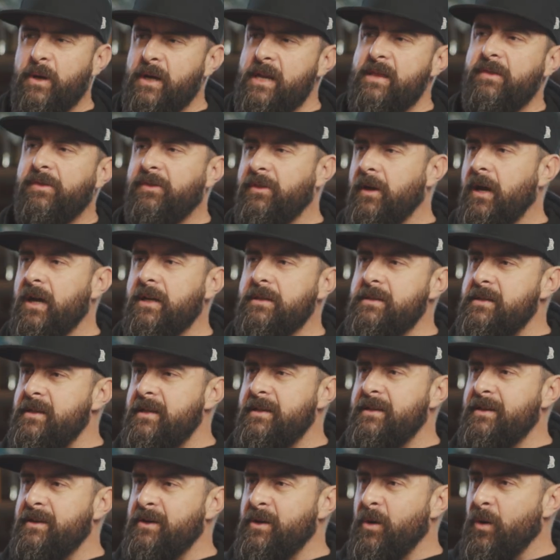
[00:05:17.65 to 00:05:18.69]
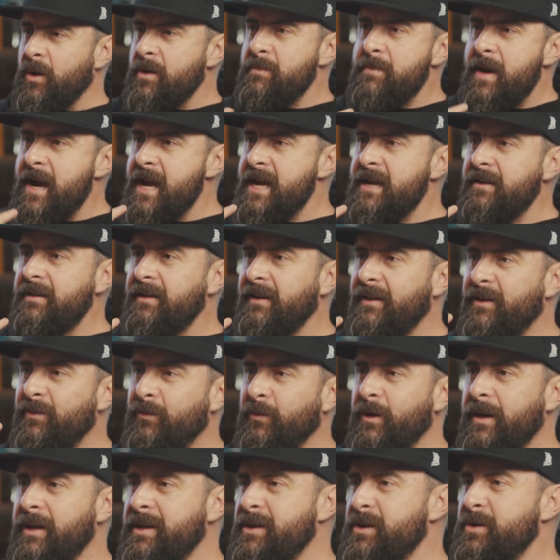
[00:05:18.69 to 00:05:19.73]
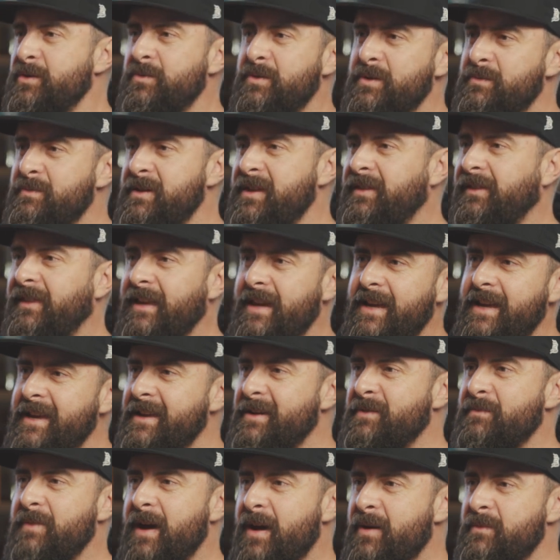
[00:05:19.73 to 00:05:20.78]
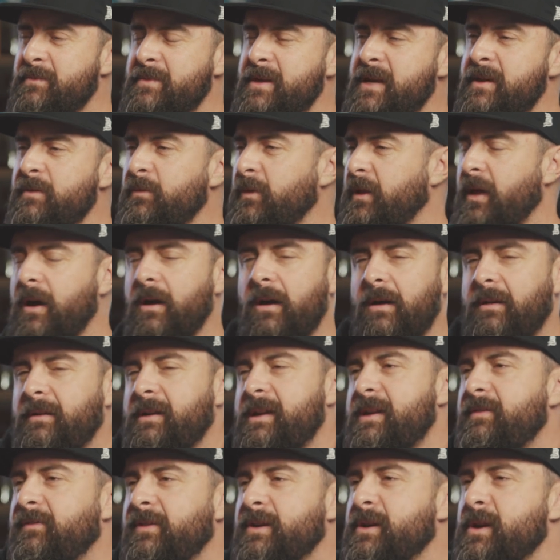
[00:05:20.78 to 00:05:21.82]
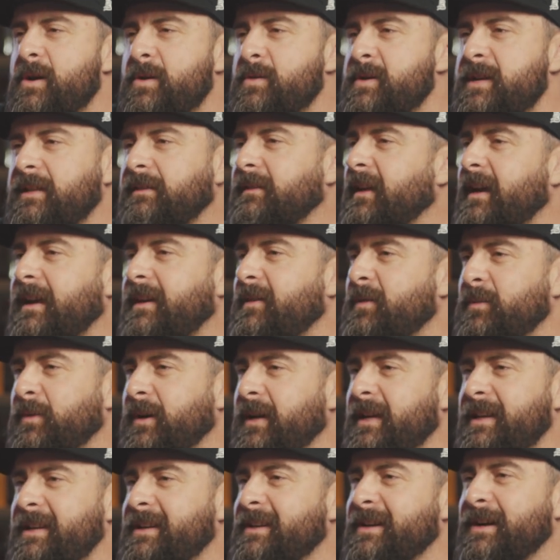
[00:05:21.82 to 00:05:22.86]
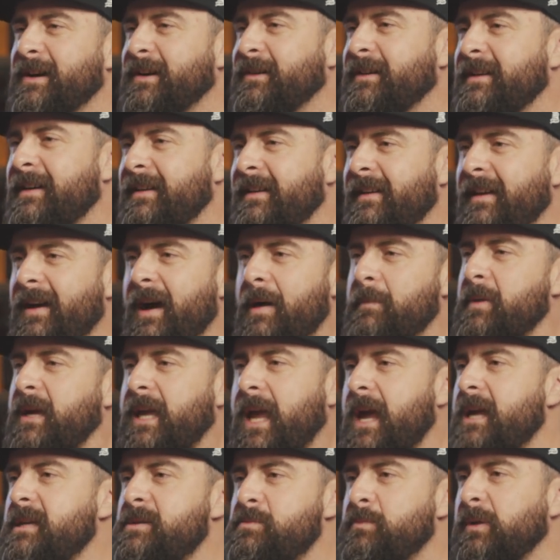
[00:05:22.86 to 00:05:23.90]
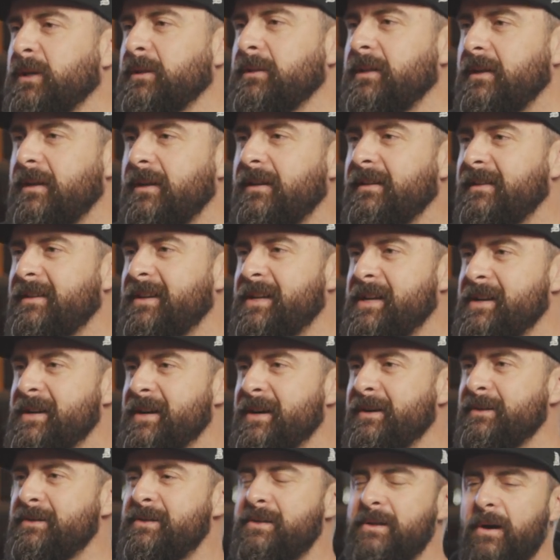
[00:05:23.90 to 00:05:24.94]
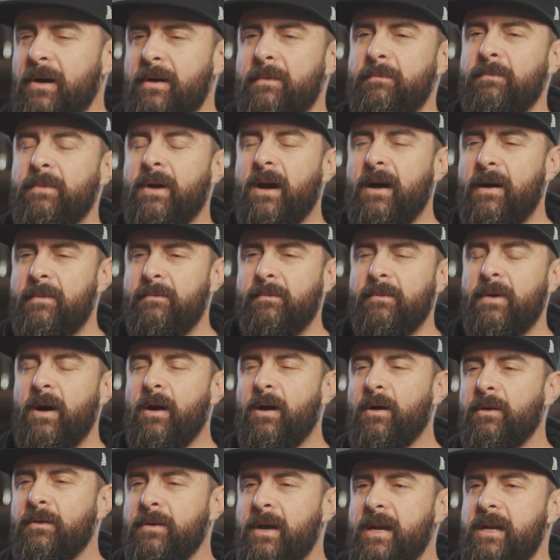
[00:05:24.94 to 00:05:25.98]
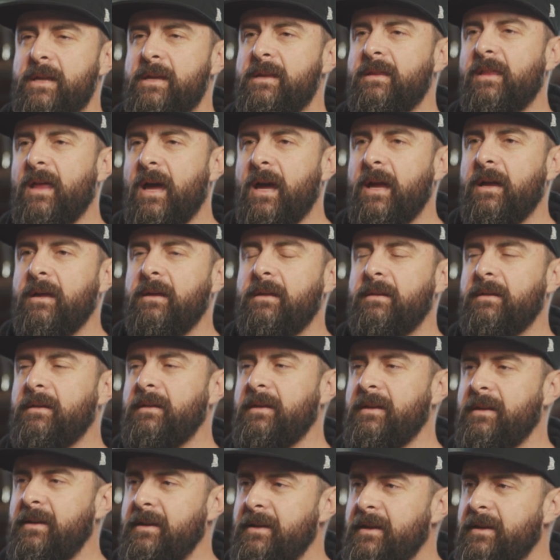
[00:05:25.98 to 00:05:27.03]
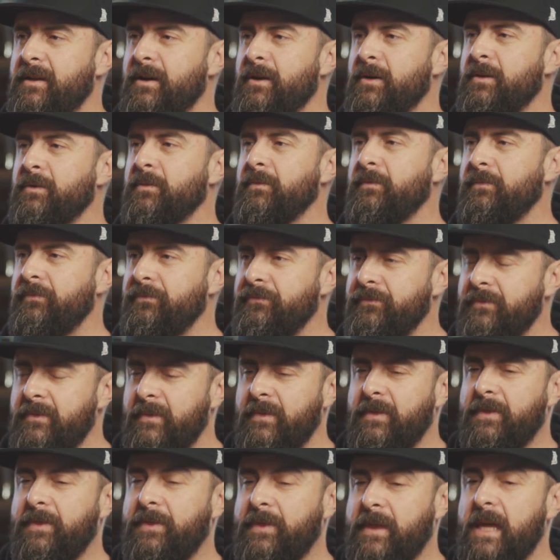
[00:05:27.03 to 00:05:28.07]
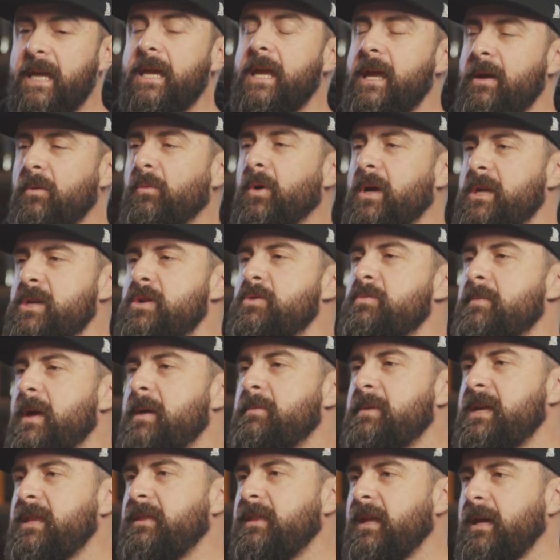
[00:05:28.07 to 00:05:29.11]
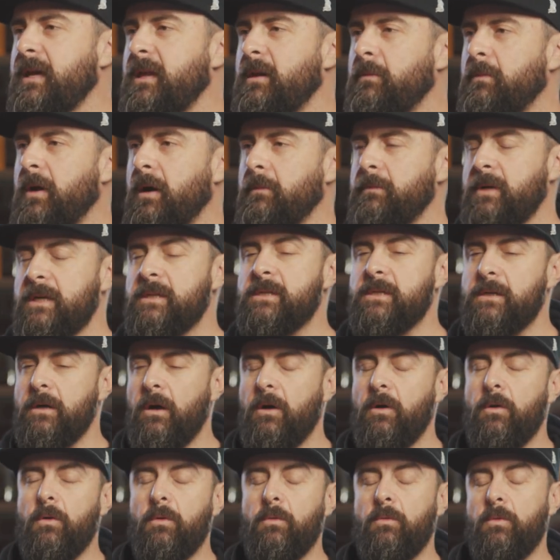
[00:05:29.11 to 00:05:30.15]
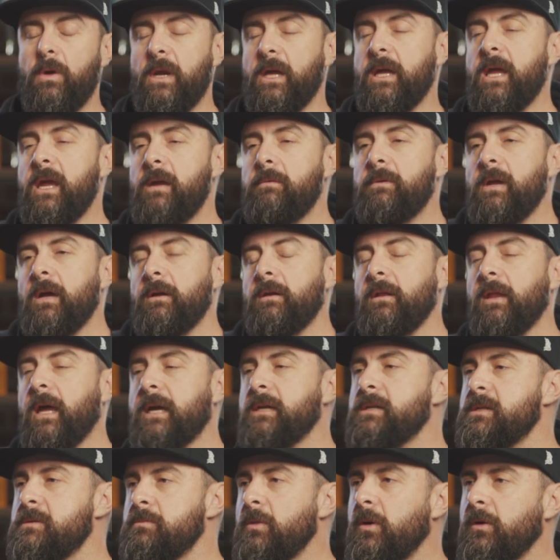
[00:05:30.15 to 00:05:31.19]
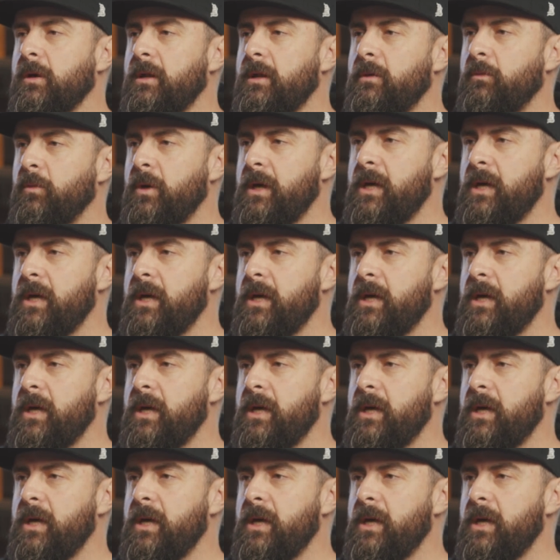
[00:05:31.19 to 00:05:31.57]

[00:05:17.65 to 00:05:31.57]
putting thoughts in your mind of what you would be thinking about me without uh, even knowing like what, you know. Yeah. I'm a case builder, you know. Mm-hmm. So I'm I'm already like, you know, thinking what you may be thinking about me. So when it came down to like smoking